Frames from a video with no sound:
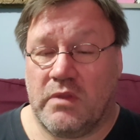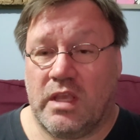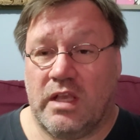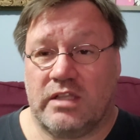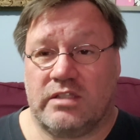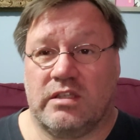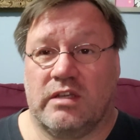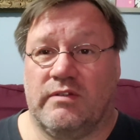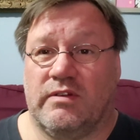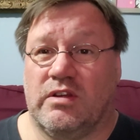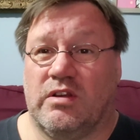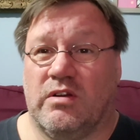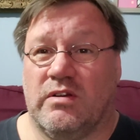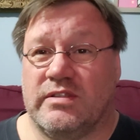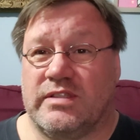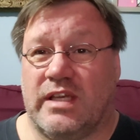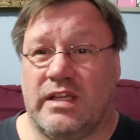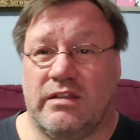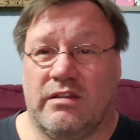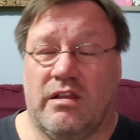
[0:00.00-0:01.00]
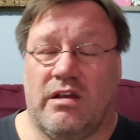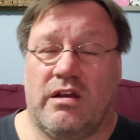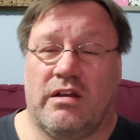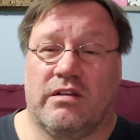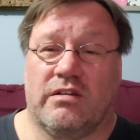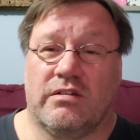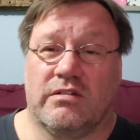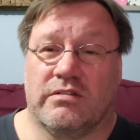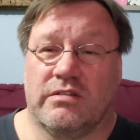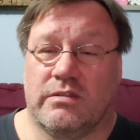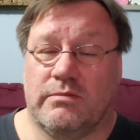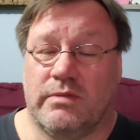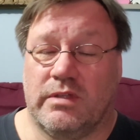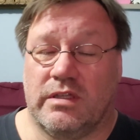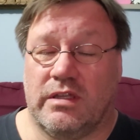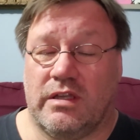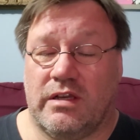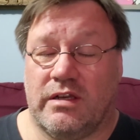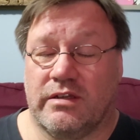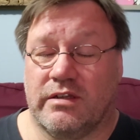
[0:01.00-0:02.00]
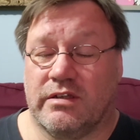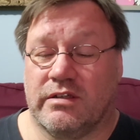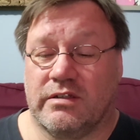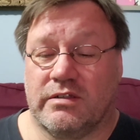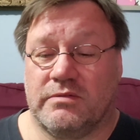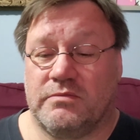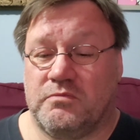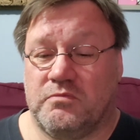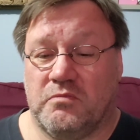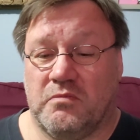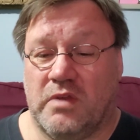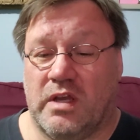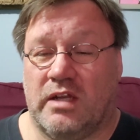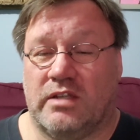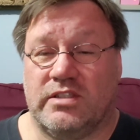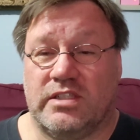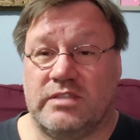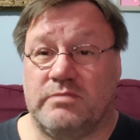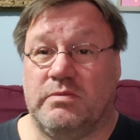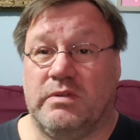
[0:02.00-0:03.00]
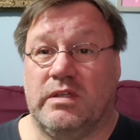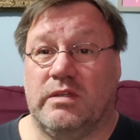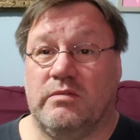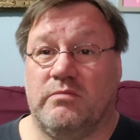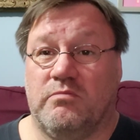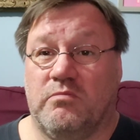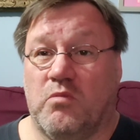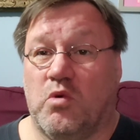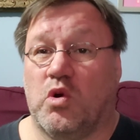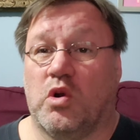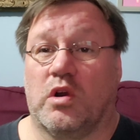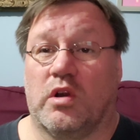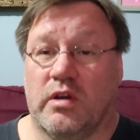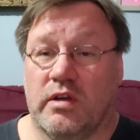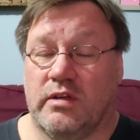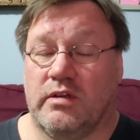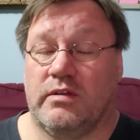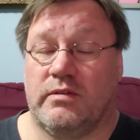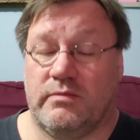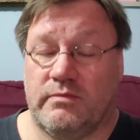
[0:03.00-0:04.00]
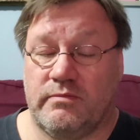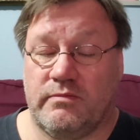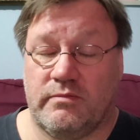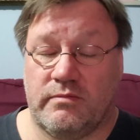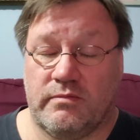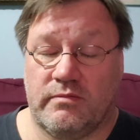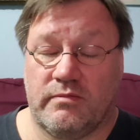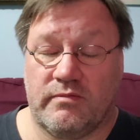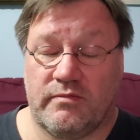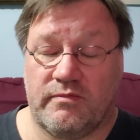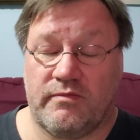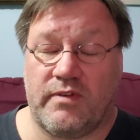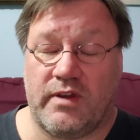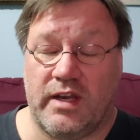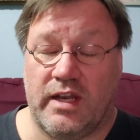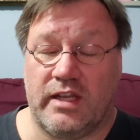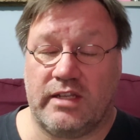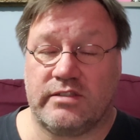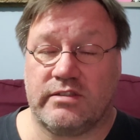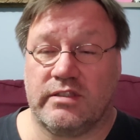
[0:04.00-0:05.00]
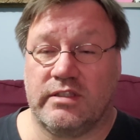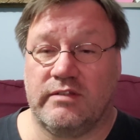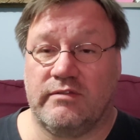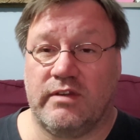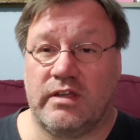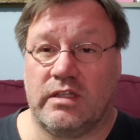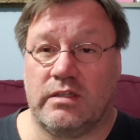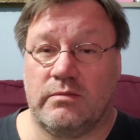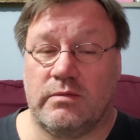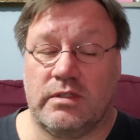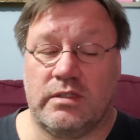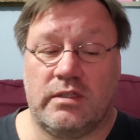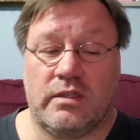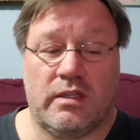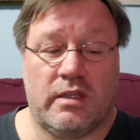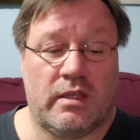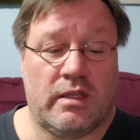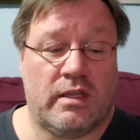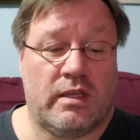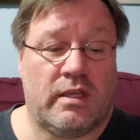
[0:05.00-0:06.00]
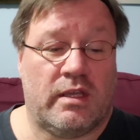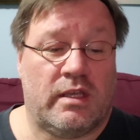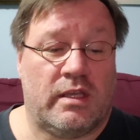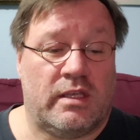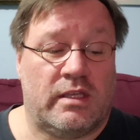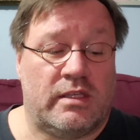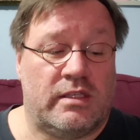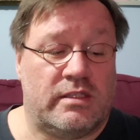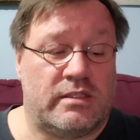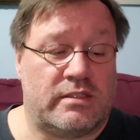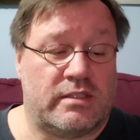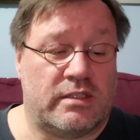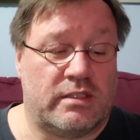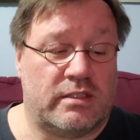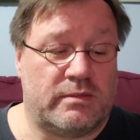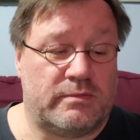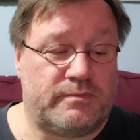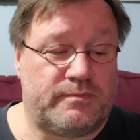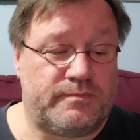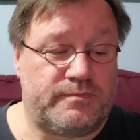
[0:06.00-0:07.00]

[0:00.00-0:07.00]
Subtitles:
so if it goes on longer, a little bit longer, I'll just be more financially available. So